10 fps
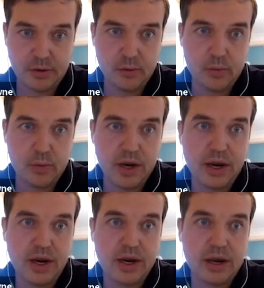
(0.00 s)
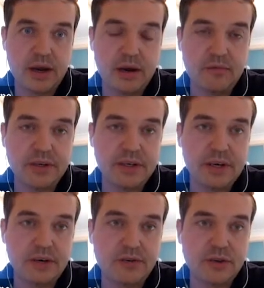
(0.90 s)
we have
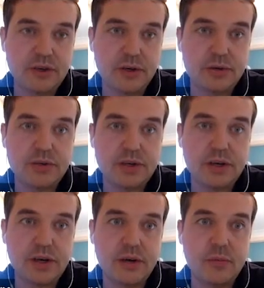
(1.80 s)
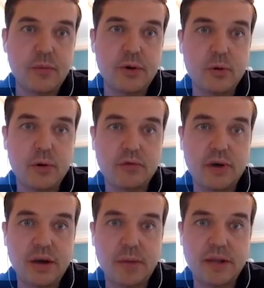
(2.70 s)
recently introduced what we call a
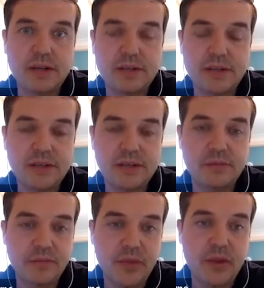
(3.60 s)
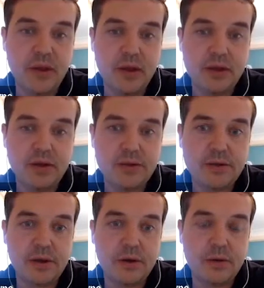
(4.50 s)
recommender system.
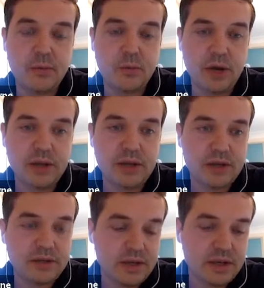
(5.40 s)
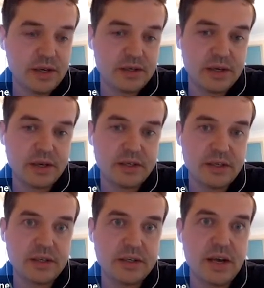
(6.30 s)
So what that does is it
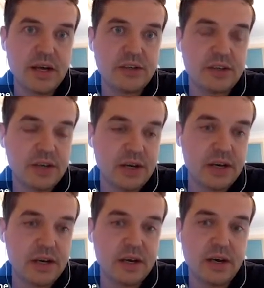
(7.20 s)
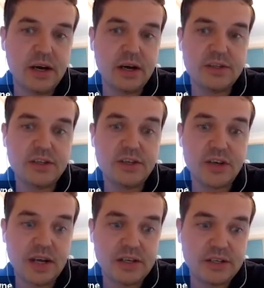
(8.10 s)
intelligently
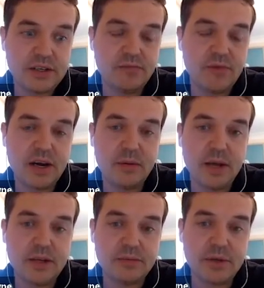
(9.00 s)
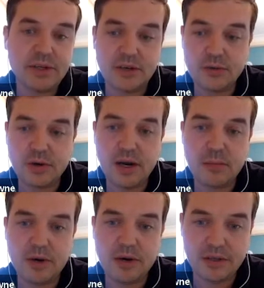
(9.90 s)
suggests and recommends potential
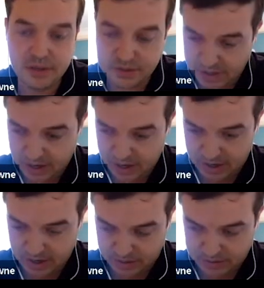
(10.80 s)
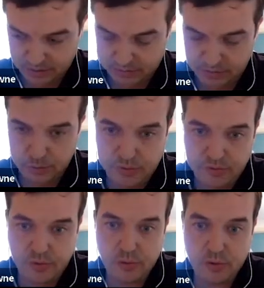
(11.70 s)
collaborators. So if you
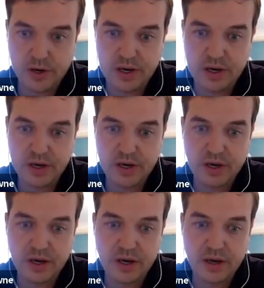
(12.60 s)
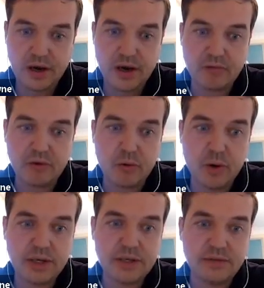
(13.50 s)
put forward a
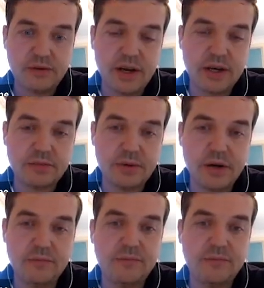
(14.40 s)
request for an expert,